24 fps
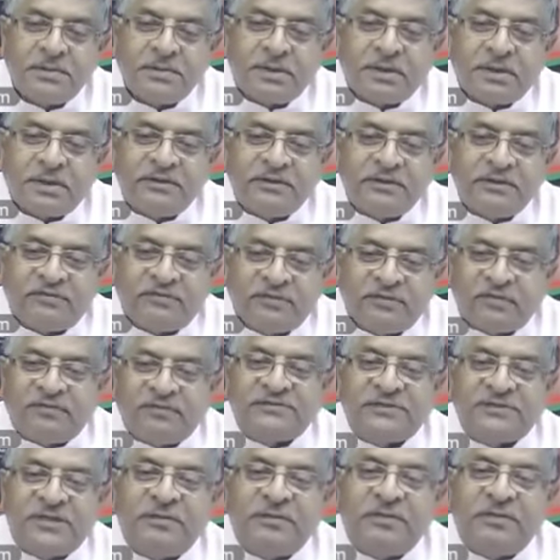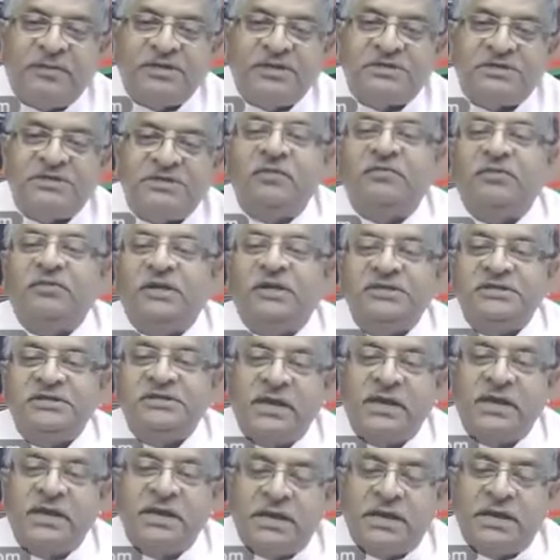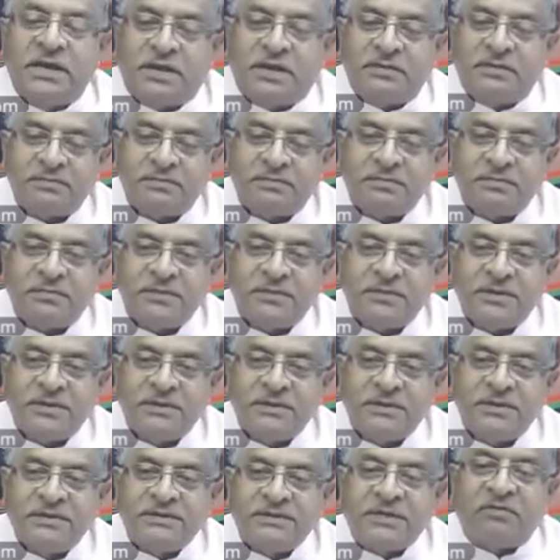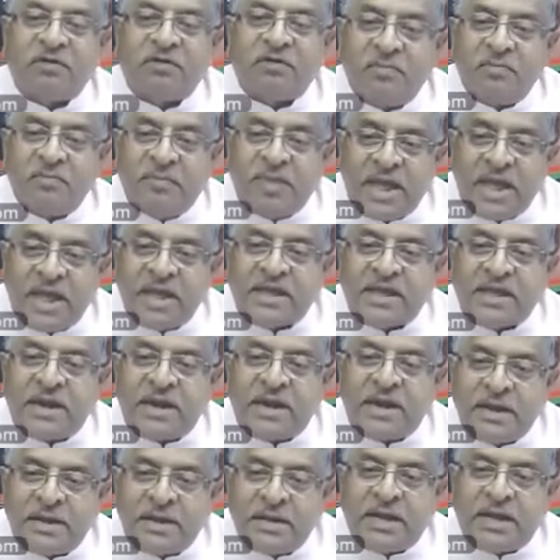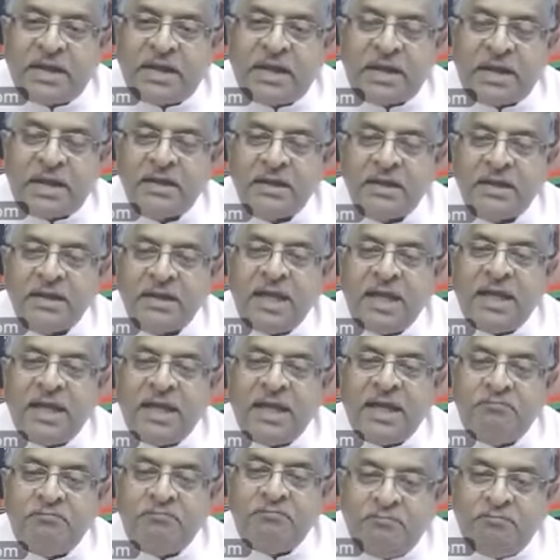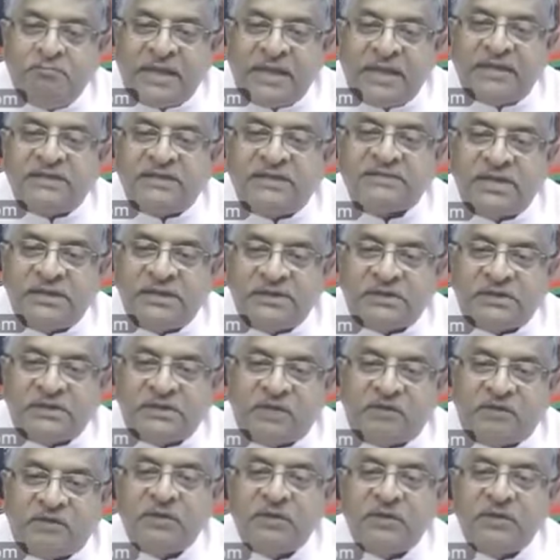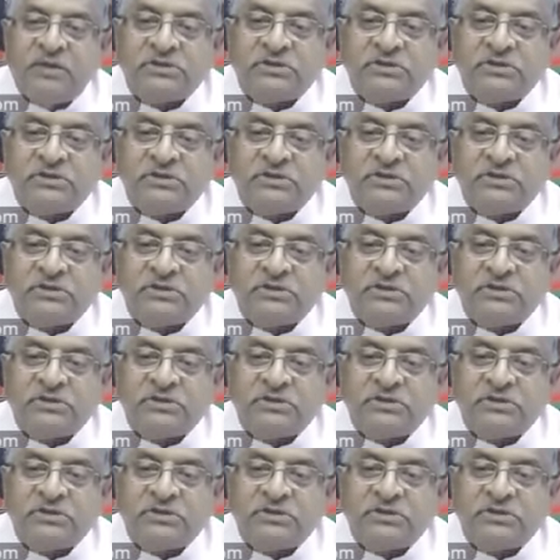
on the 5th celebration of Digital India that will make India a big center of